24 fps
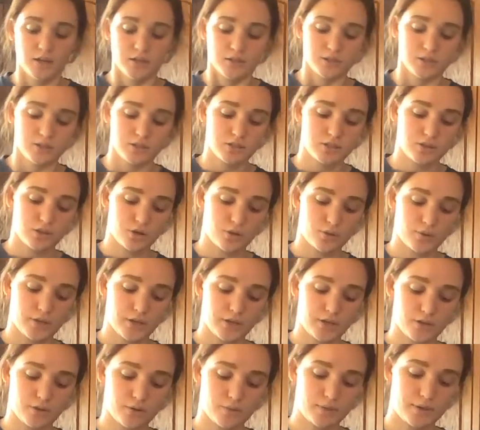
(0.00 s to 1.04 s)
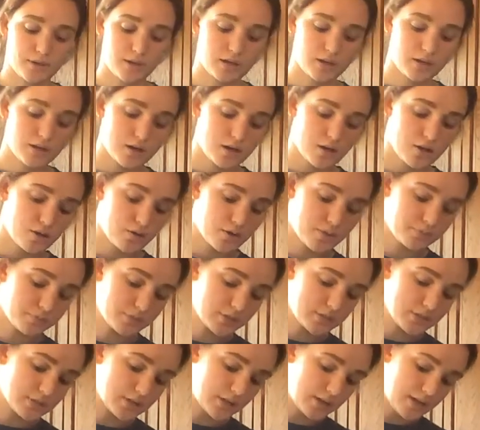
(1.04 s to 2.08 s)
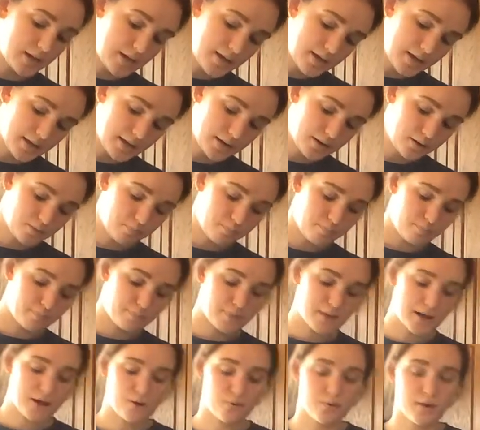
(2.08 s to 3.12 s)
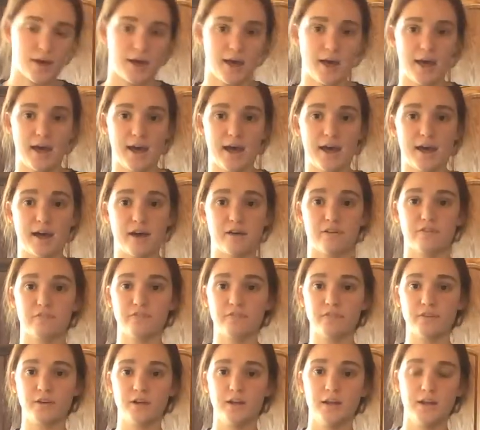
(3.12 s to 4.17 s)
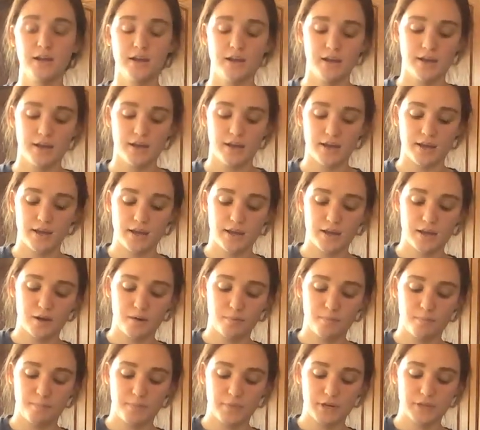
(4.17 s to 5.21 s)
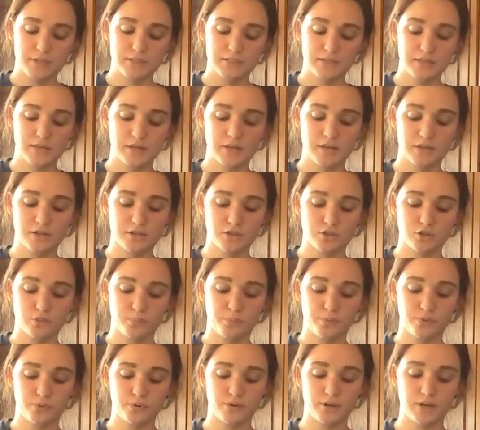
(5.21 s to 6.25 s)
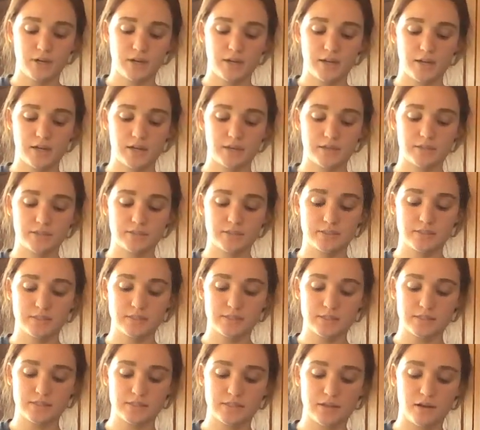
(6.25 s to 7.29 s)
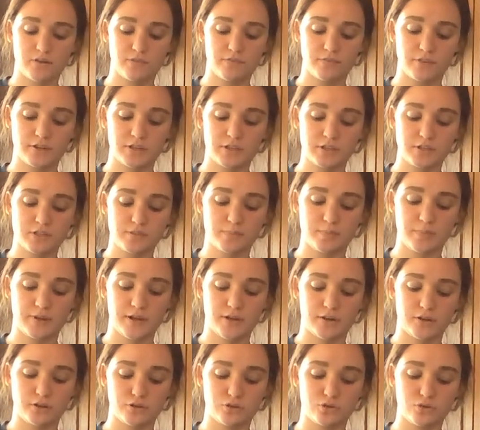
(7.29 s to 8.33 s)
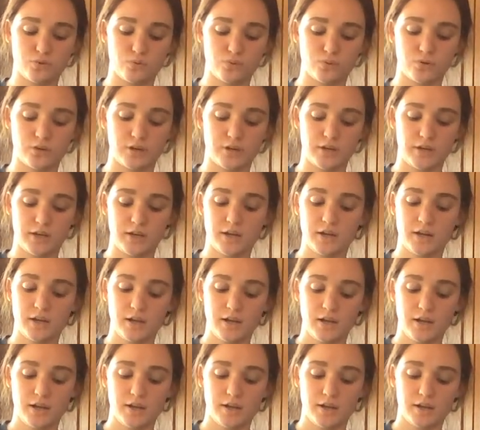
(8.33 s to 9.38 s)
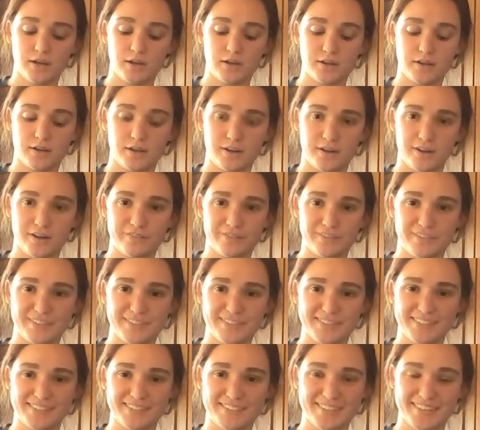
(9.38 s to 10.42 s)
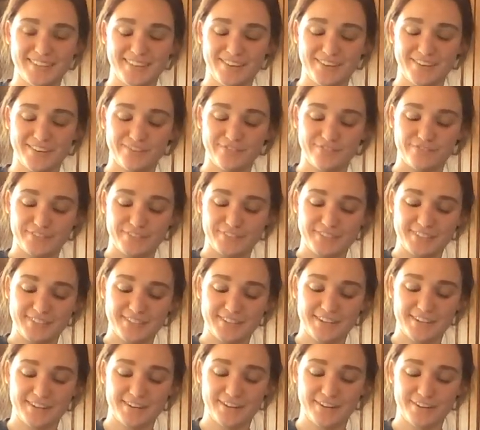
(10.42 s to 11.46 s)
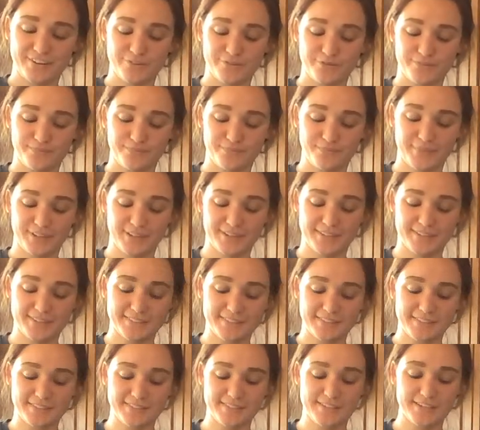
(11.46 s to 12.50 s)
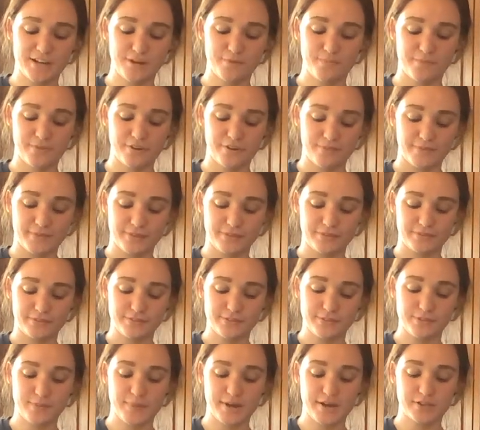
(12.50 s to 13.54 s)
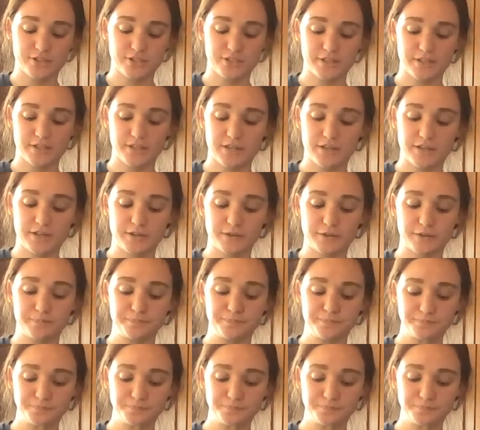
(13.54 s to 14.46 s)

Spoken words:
So here we go. I'm just going to add about half. And mixing is pretty self-explanatory. Obviously, we're just going to mix this up. I have my little spatula here.